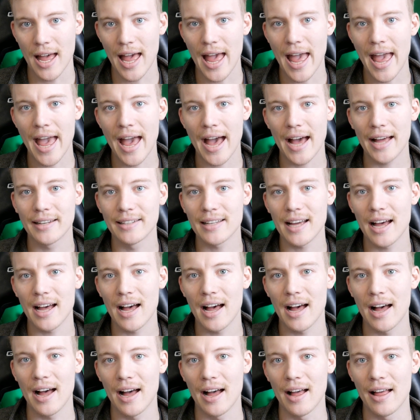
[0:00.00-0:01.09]
And
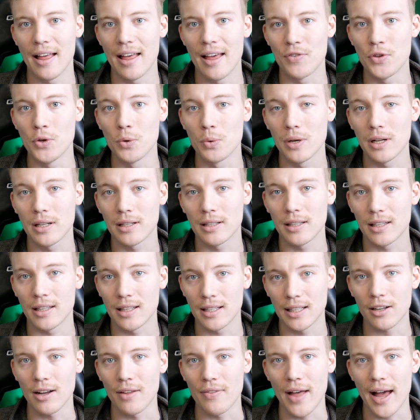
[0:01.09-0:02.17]
if you
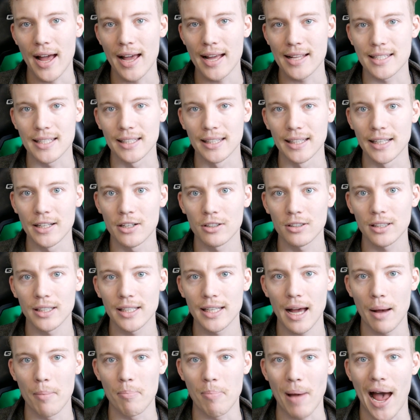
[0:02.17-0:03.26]
click on that, it's literally
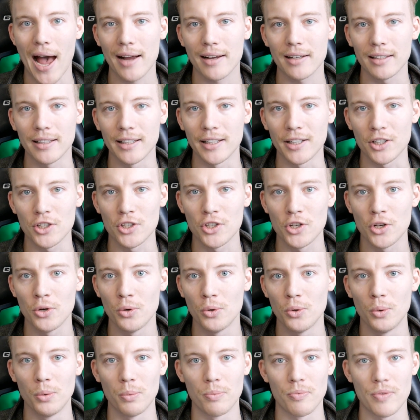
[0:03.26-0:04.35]
a backlink
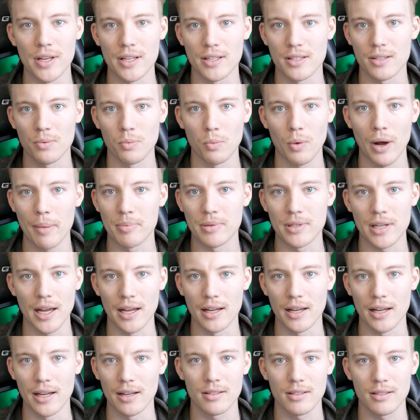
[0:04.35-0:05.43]
to this
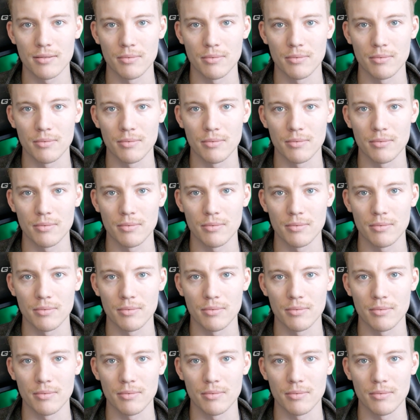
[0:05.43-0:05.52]
website,